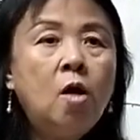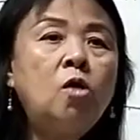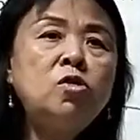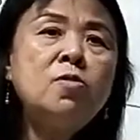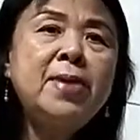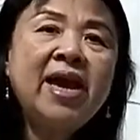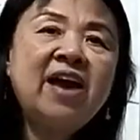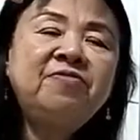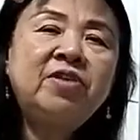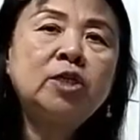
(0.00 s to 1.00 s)
or you may
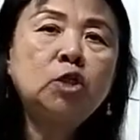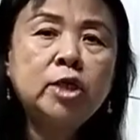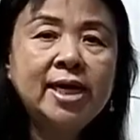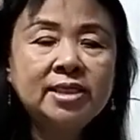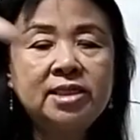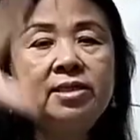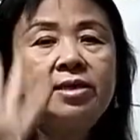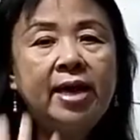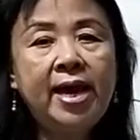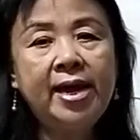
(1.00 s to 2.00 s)
have a chart
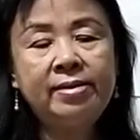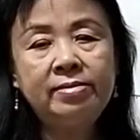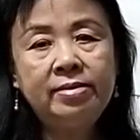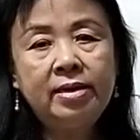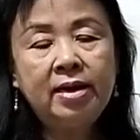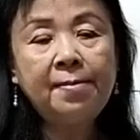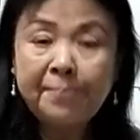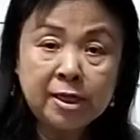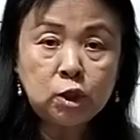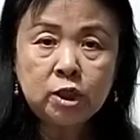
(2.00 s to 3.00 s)
and a
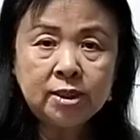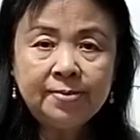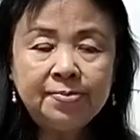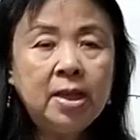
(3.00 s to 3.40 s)
picture,